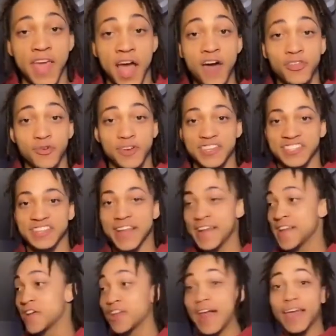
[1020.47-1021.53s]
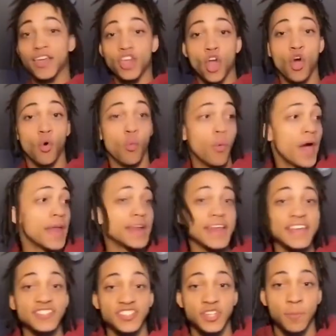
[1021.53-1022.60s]
other is sitting there like, yo, what
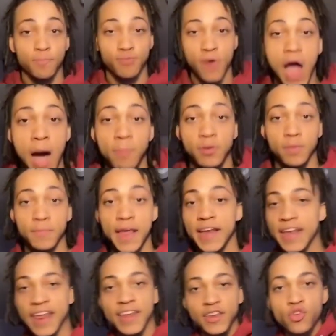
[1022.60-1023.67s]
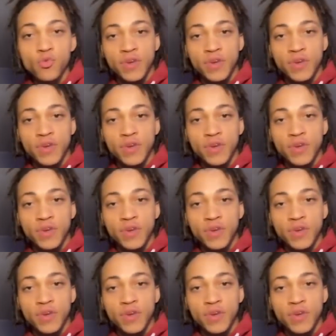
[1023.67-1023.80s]
is the problem? And you